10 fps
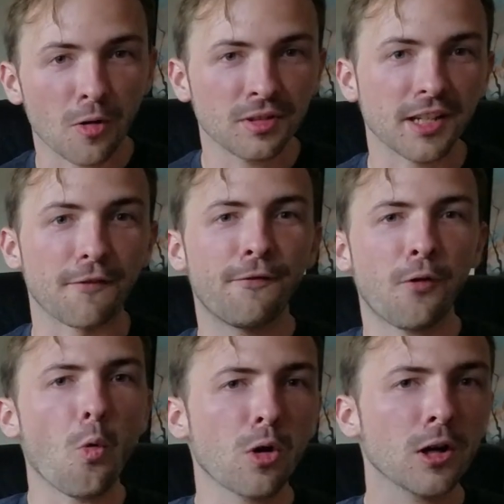approximately
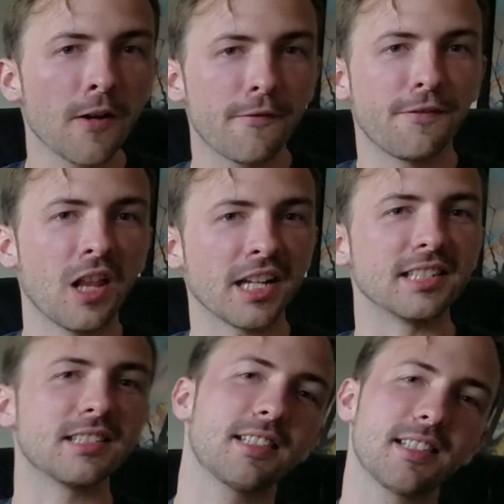four
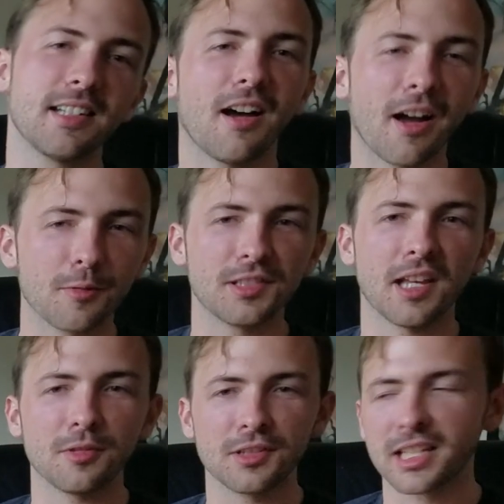flights, I was
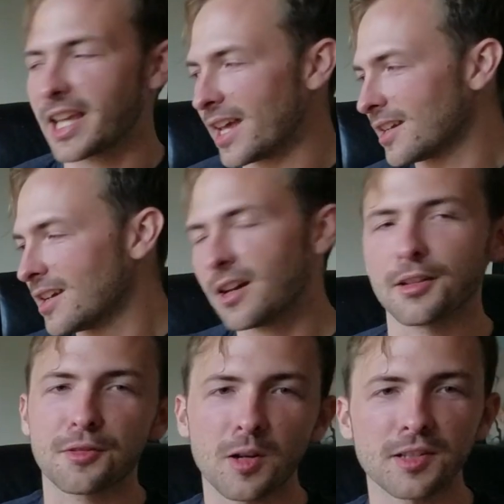able to get a
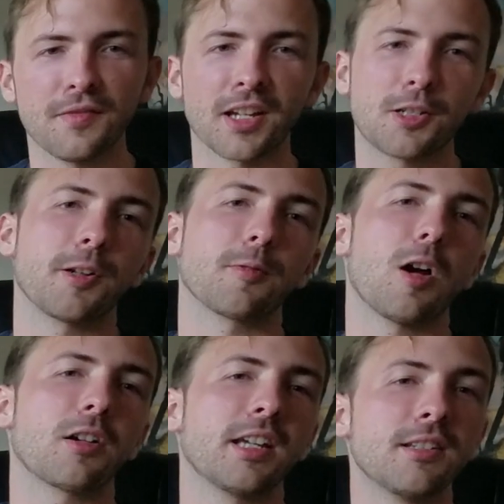thrust vectoring
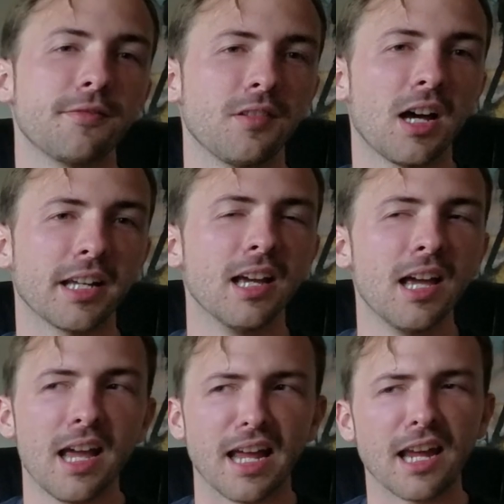rocket to fly
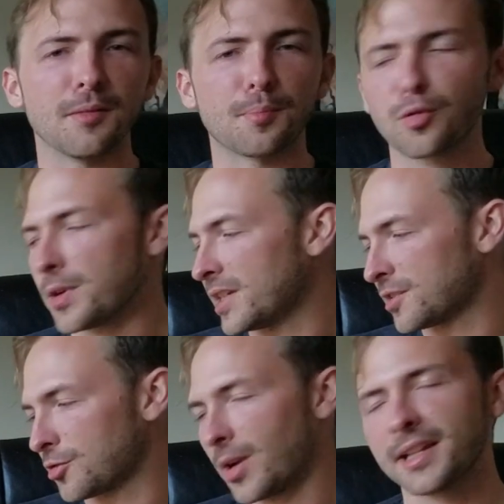in a pretty
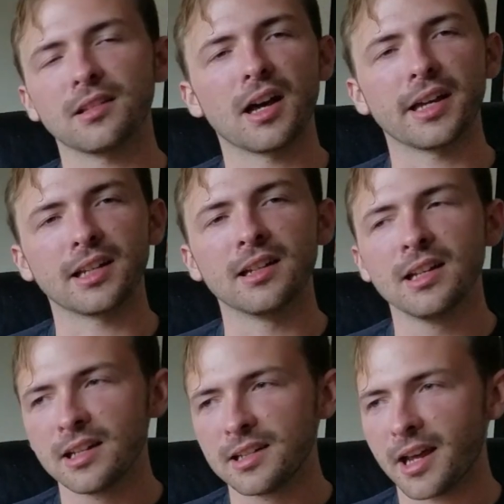straight line.
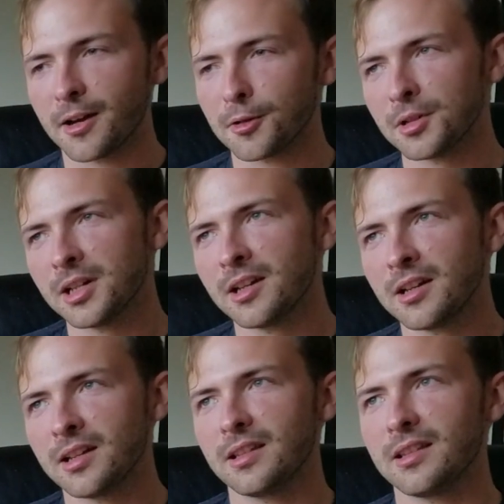Now,
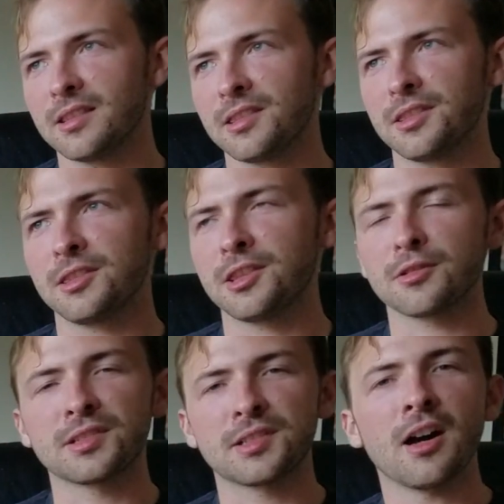
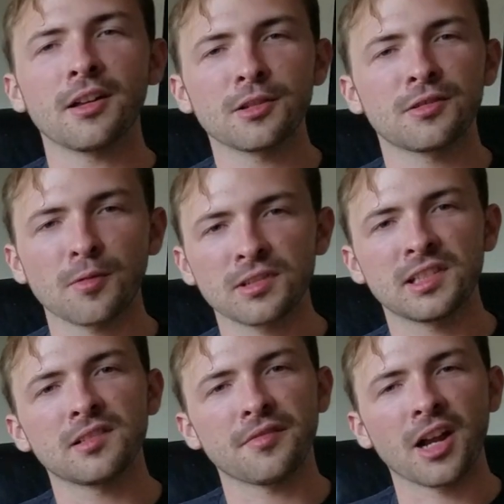there's other
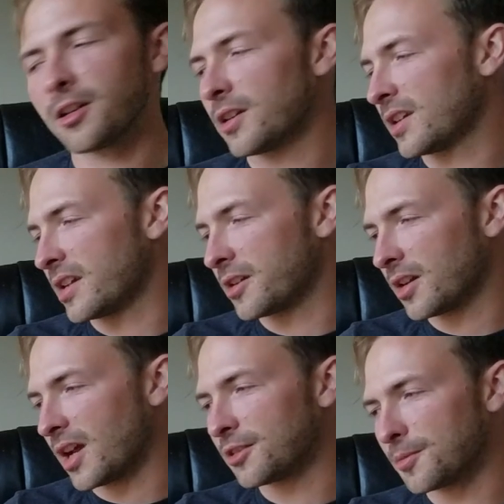sources of error in here,
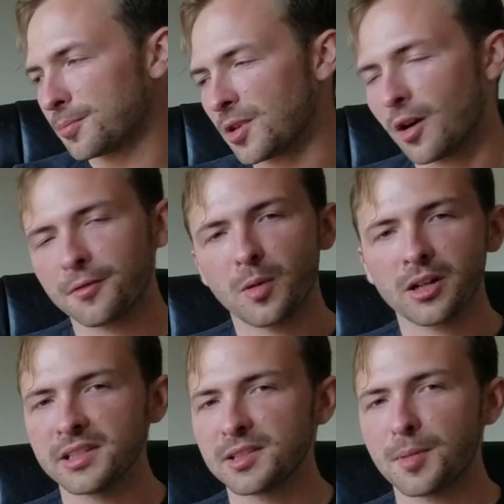and the software
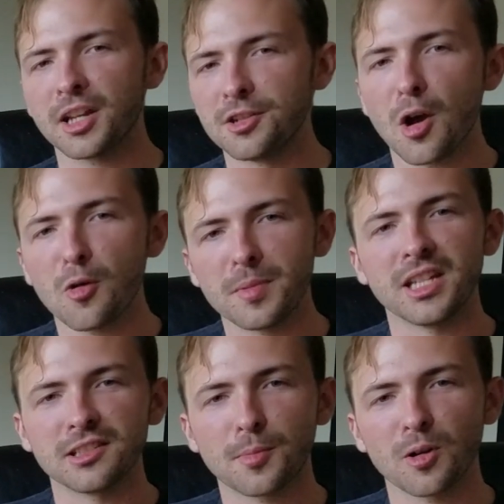is by no
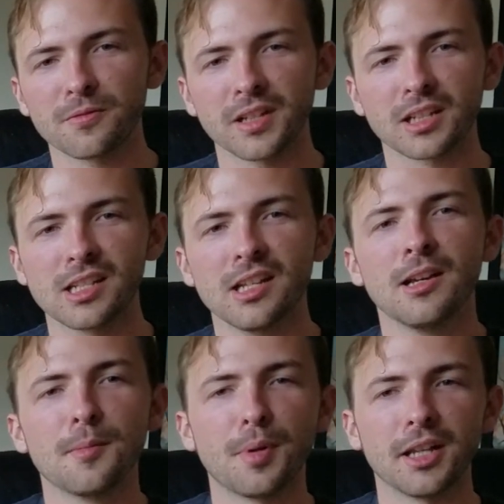means perfect,
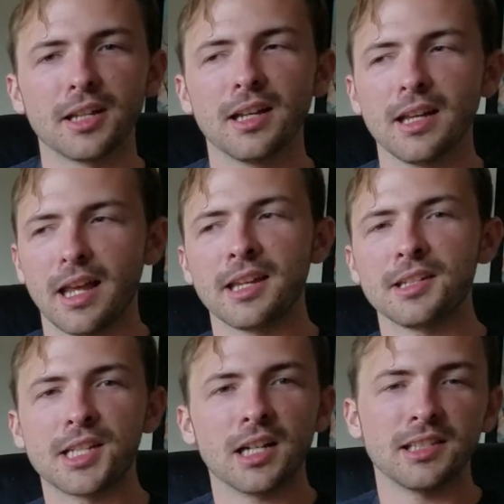but it
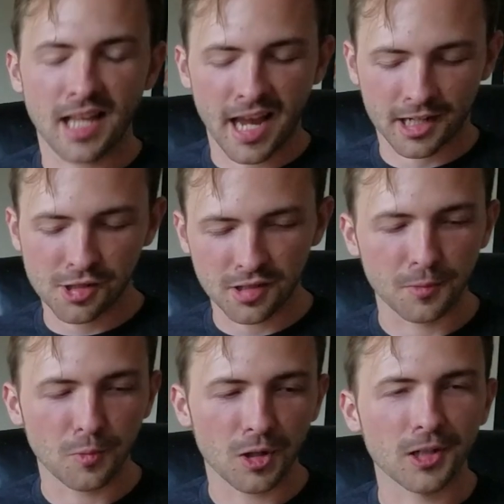does actually
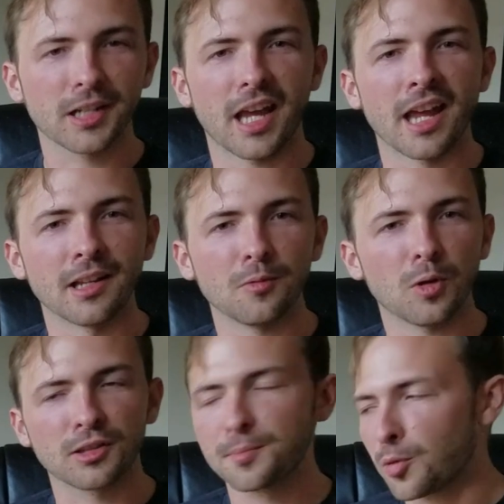work, and it
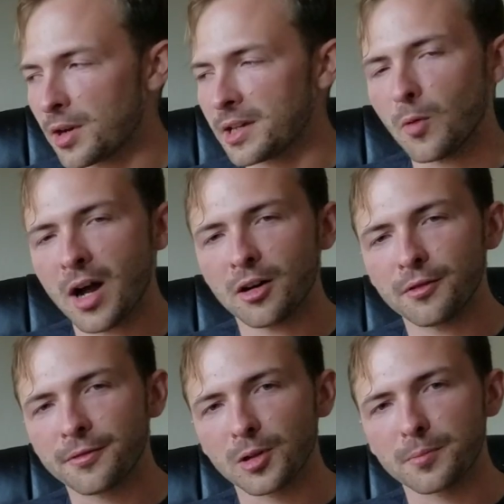works pretty well
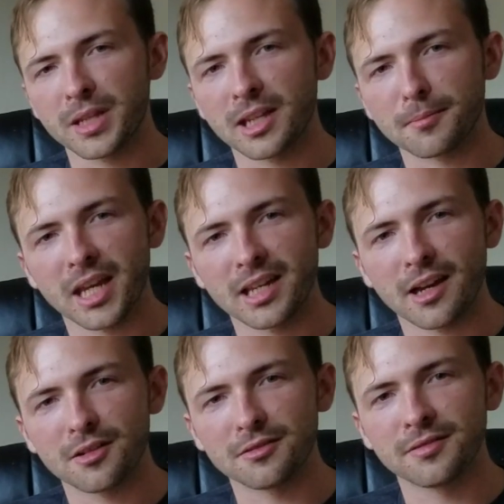for being made
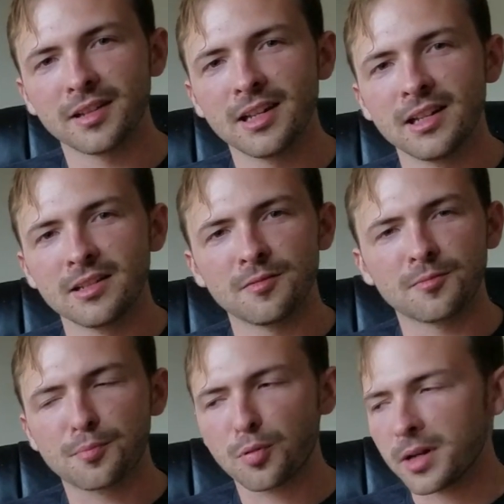out of
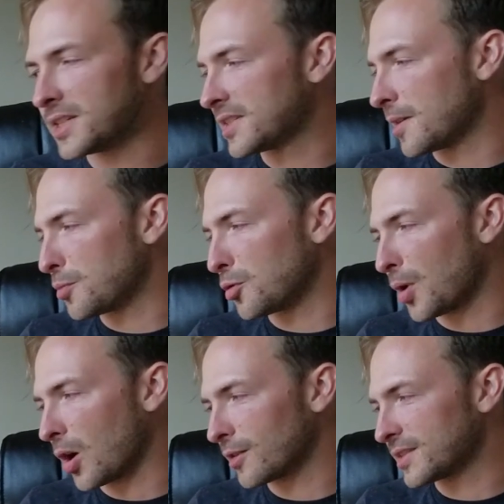pretty simple
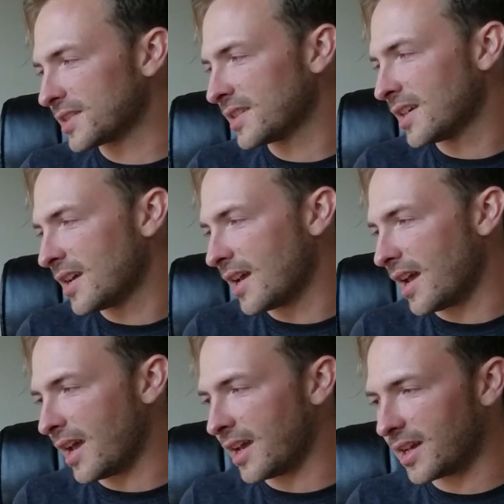parts
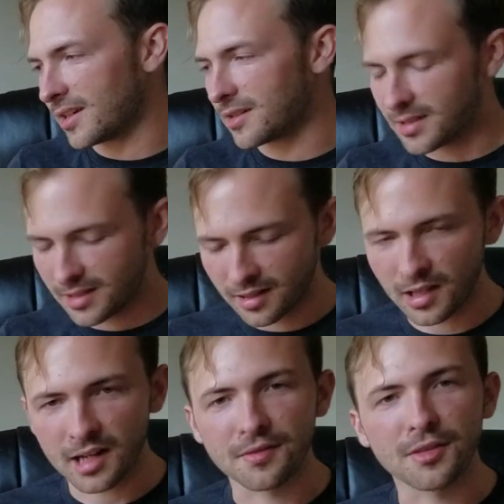and a
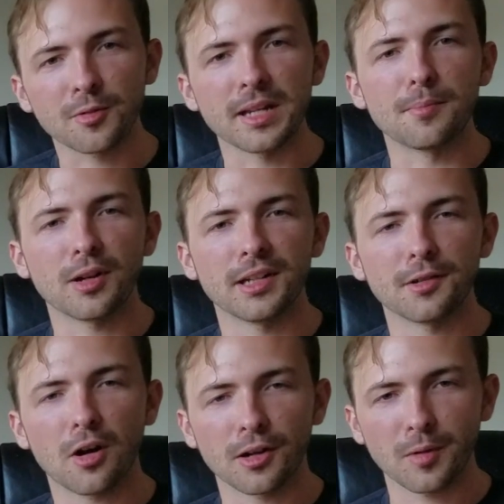lot of 3D printed
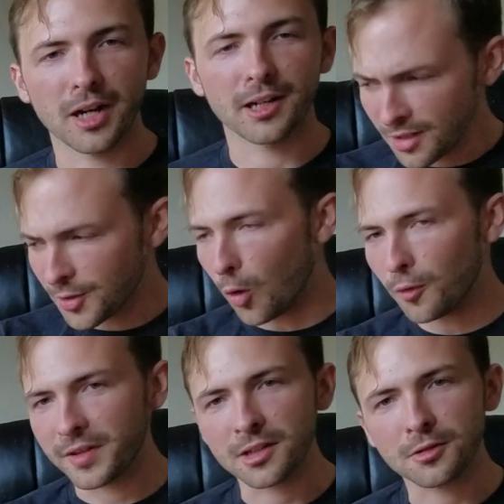hardware. The whole
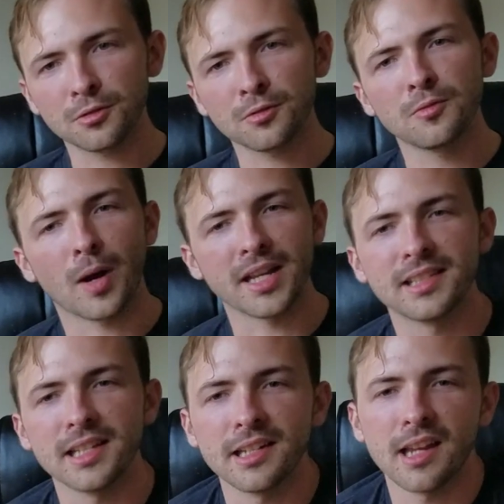vehicle weighs
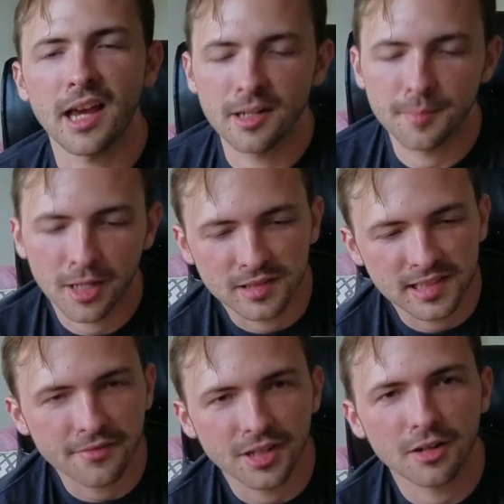in at about
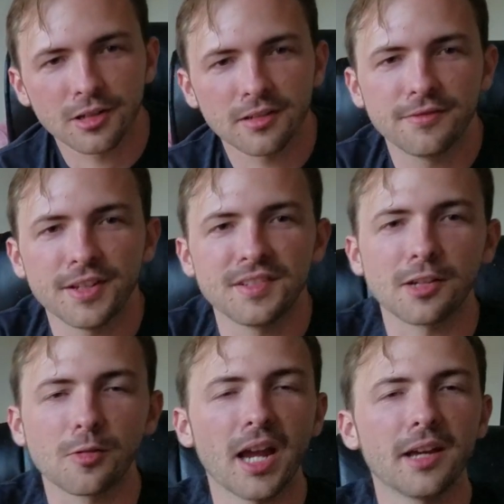750
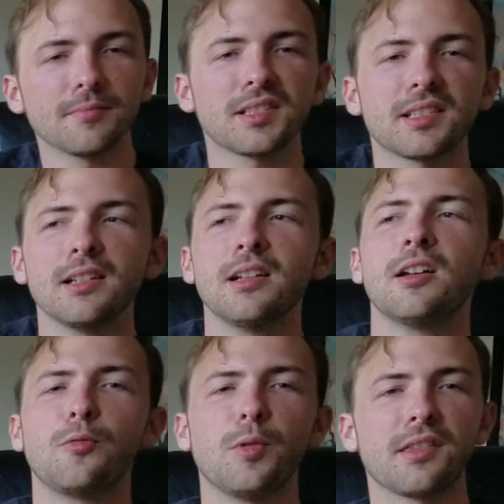grams
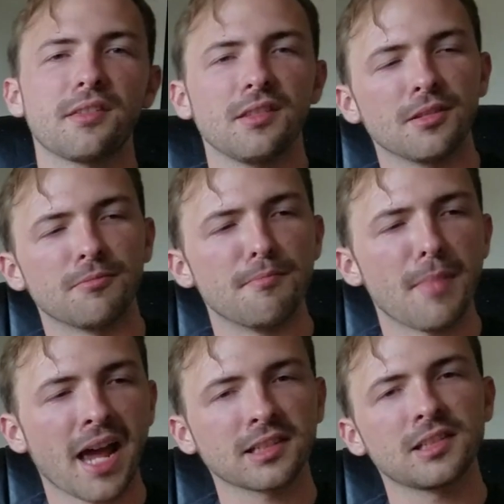with the
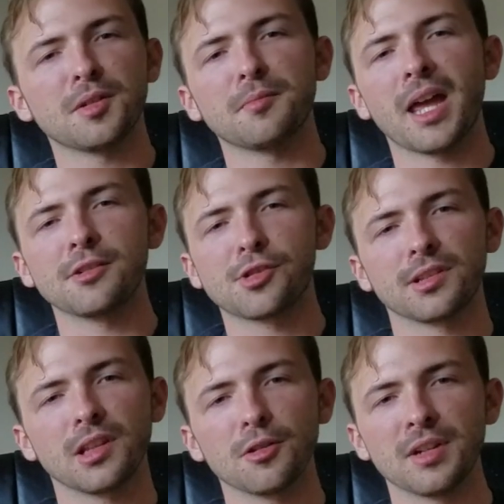maximum engine
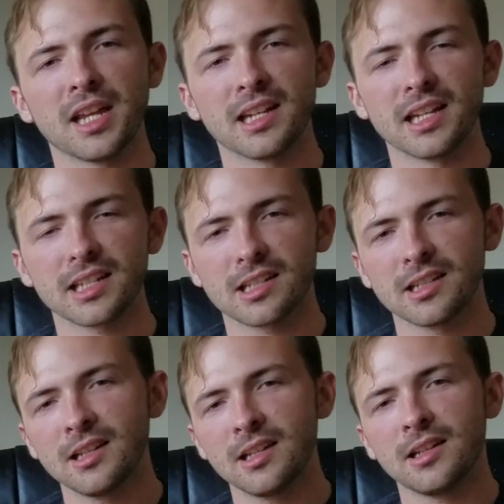load in it
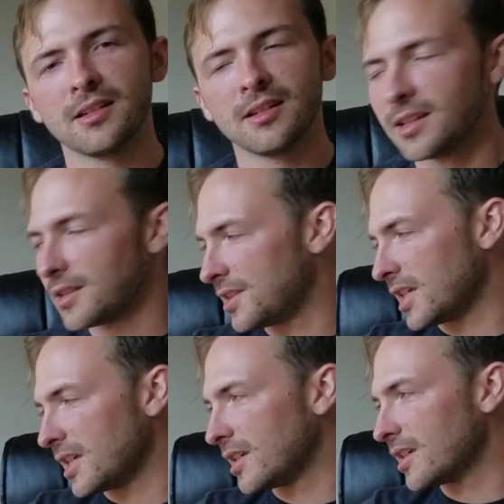
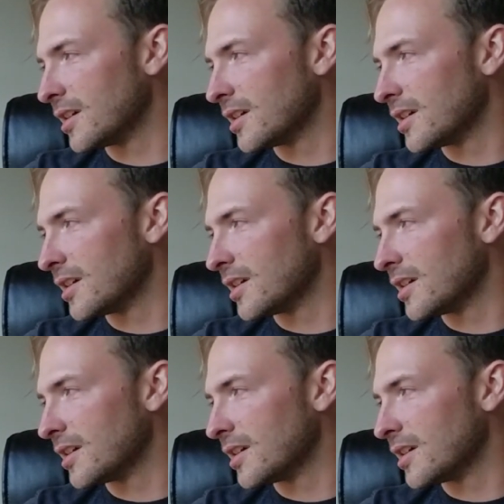the